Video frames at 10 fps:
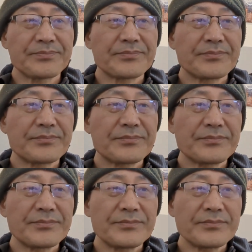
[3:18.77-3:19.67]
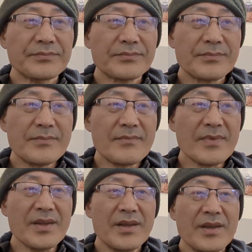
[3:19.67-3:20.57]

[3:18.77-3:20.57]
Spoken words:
Nothing is said.